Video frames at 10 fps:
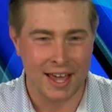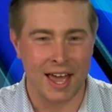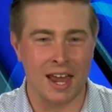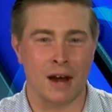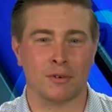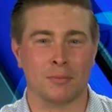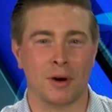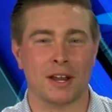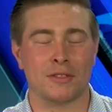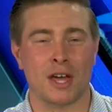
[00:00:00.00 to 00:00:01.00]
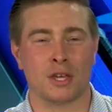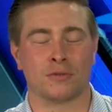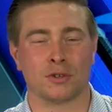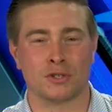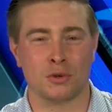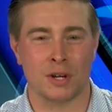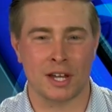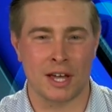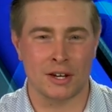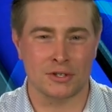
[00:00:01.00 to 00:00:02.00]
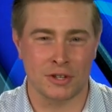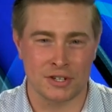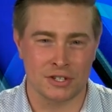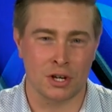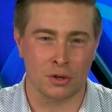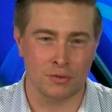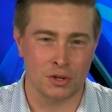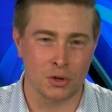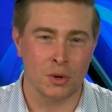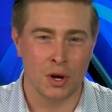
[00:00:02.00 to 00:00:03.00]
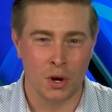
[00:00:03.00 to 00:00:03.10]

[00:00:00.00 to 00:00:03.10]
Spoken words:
And everybody, thank you for tuning in to this interview.